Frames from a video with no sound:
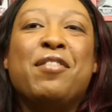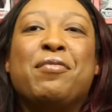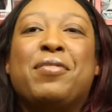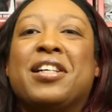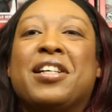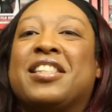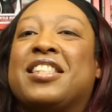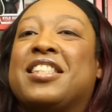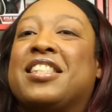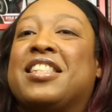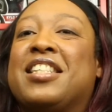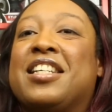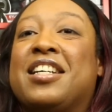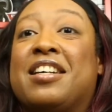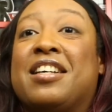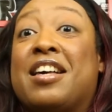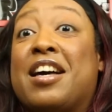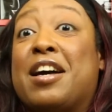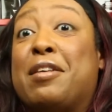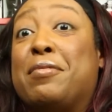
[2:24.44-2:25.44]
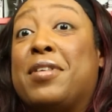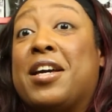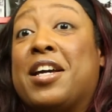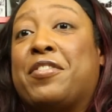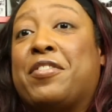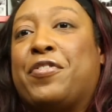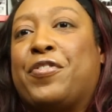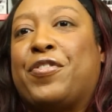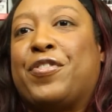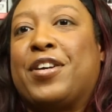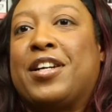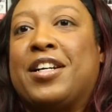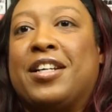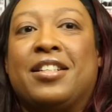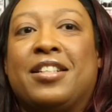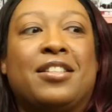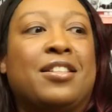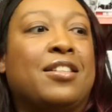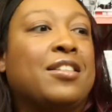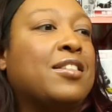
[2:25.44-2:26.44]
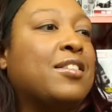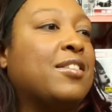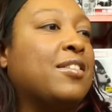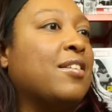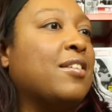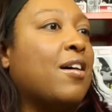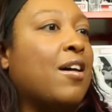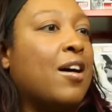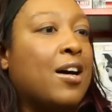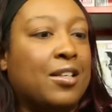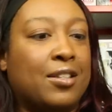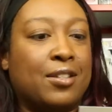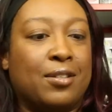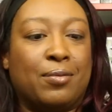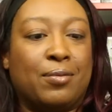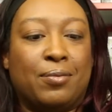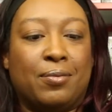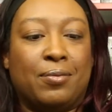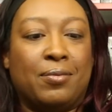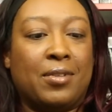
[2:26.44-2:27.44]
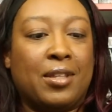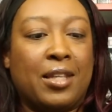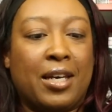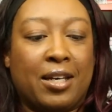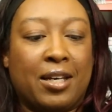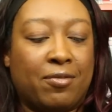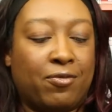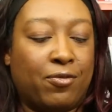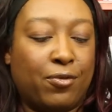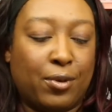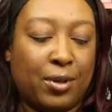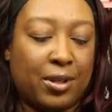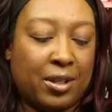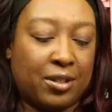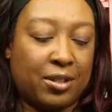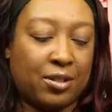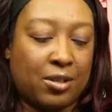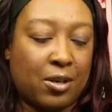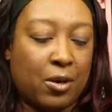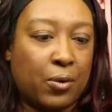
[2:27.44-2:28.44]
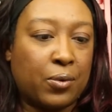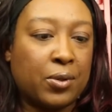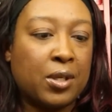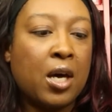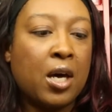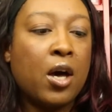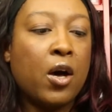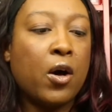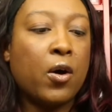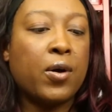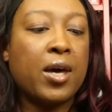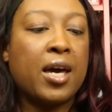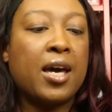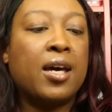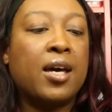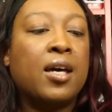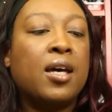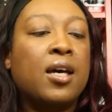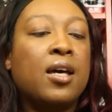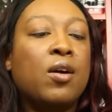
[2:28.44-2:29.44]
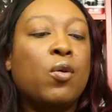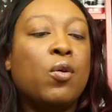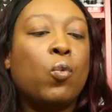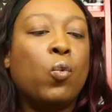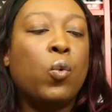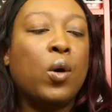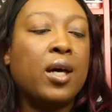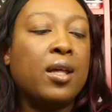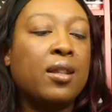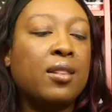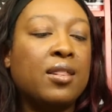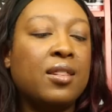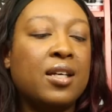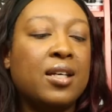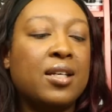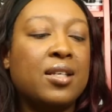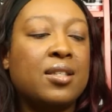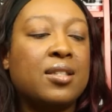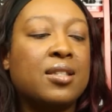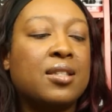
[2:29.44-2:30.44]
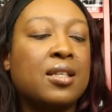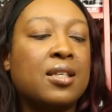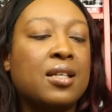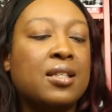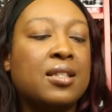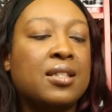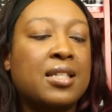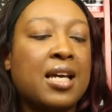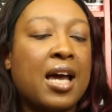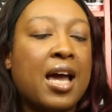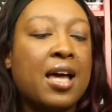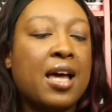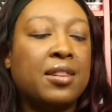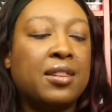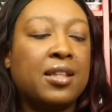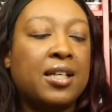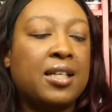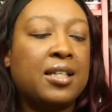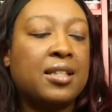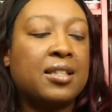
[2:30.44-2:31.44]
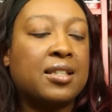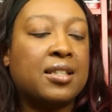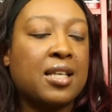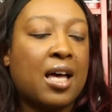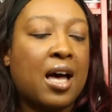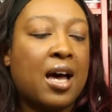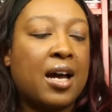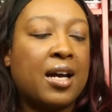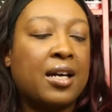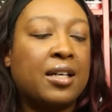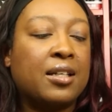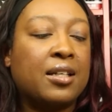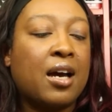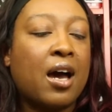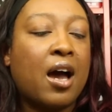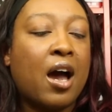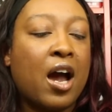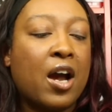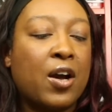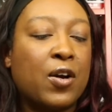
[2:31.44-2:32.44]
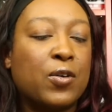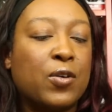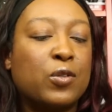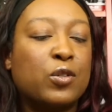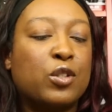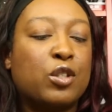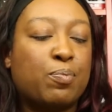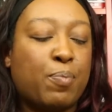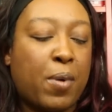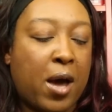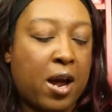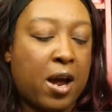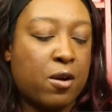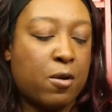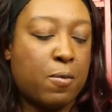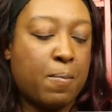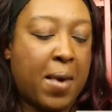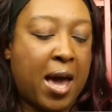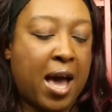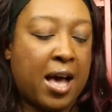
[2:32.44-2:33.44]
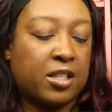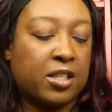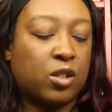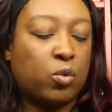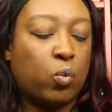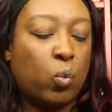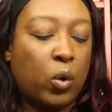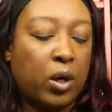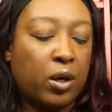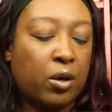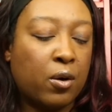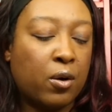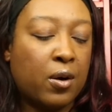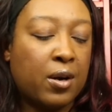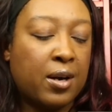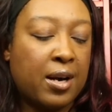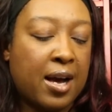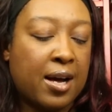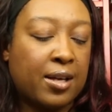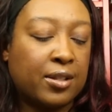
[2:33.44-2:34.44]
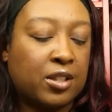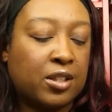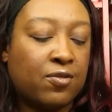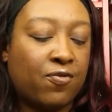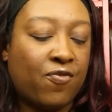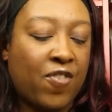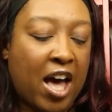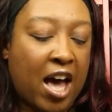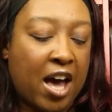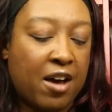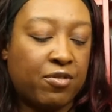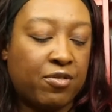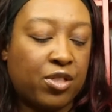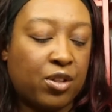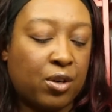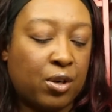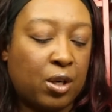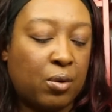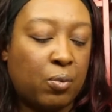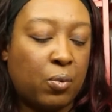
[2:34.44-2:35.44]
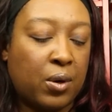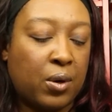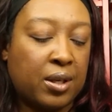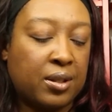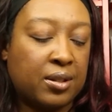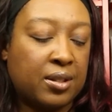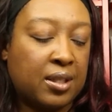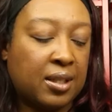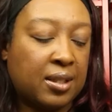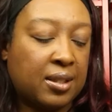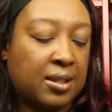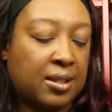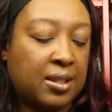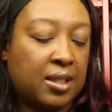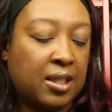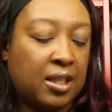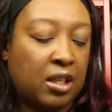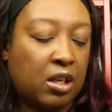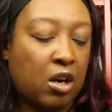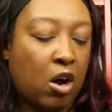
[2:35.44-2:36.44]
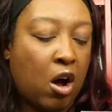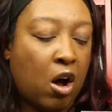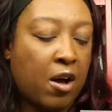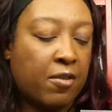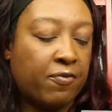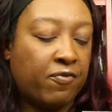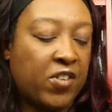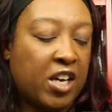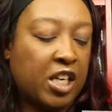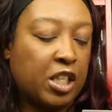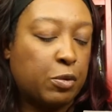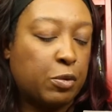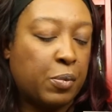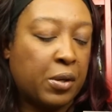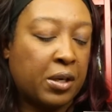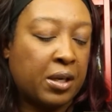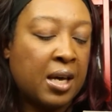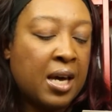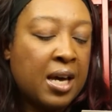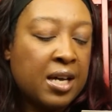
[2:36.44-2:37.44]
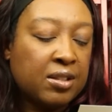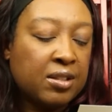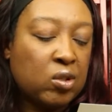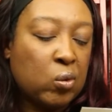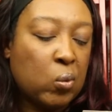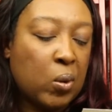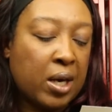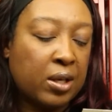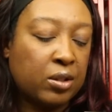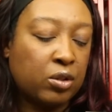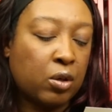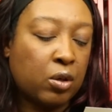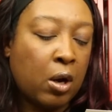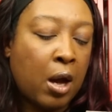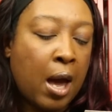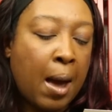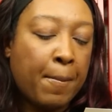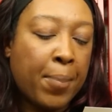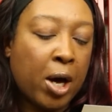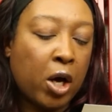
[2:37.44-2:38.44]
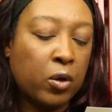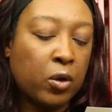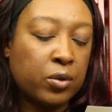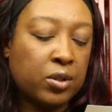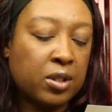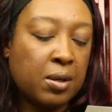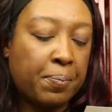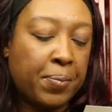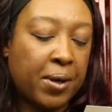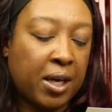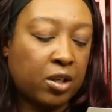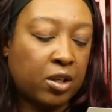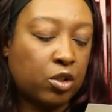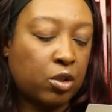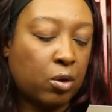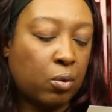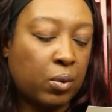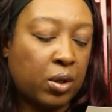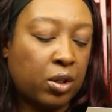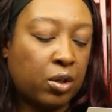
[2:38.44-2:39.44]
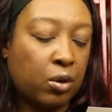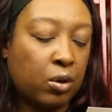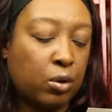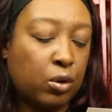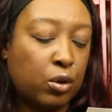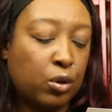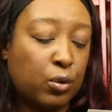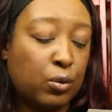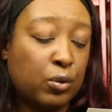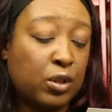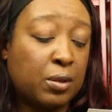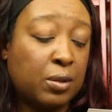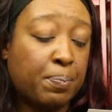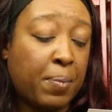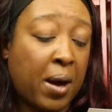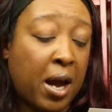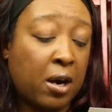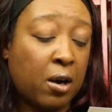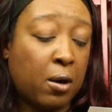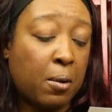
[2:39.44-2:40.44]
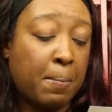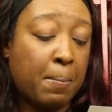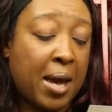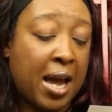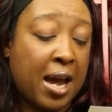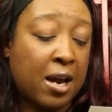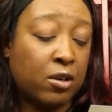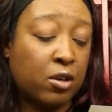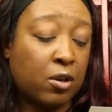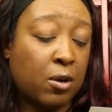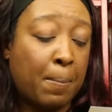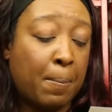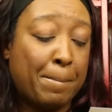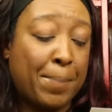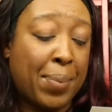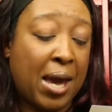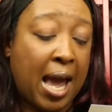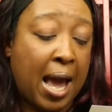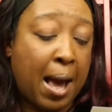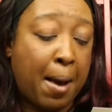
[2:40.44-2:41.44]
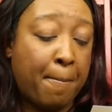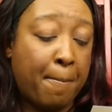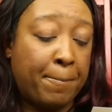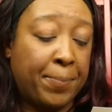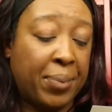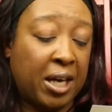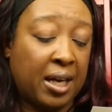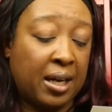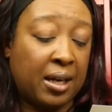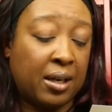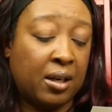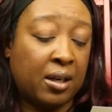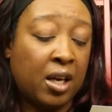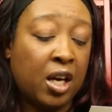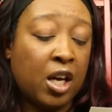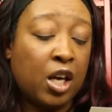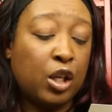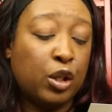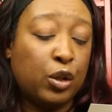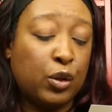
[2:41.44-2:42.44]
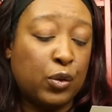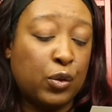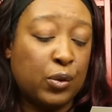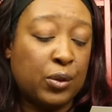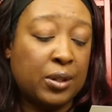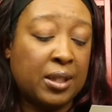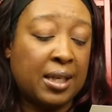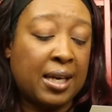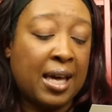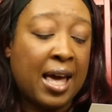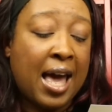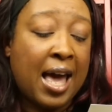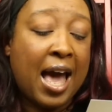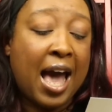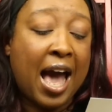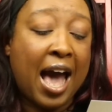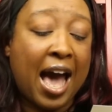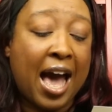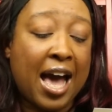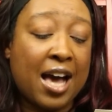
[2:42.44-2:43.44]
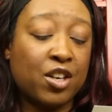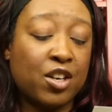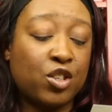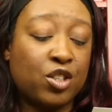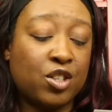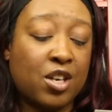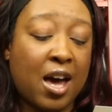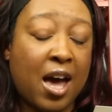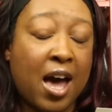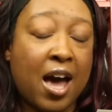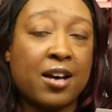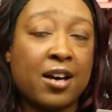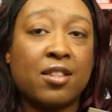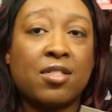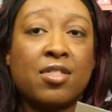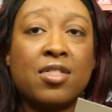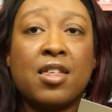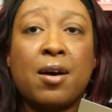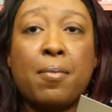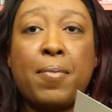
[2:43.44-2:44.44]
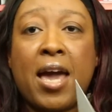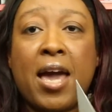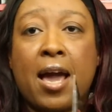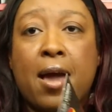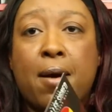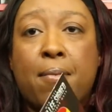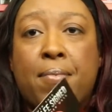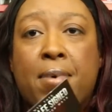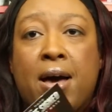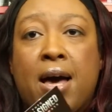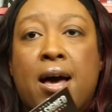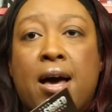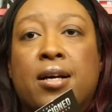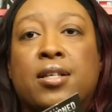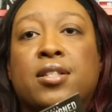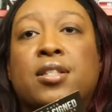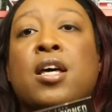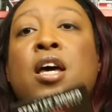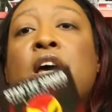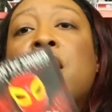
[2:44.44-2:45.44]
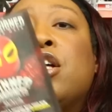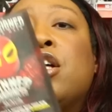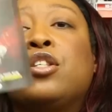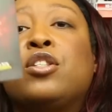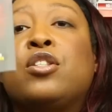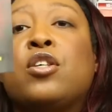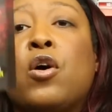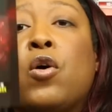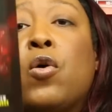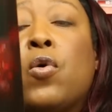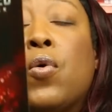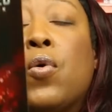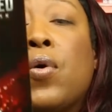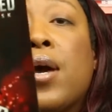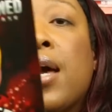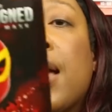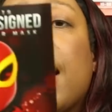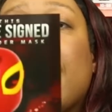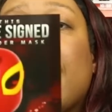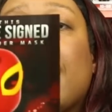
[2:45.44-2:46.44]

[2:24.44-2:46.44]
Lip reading: But still, I'm like freaking awesome, like really stoked. Okay, win this Stan Lee signed Iron Spider mask. Winner announced 5/31/16 on Facebook. To enter, post a picture with your new Spider-Mander Bam pin using hashtag the Bam box. So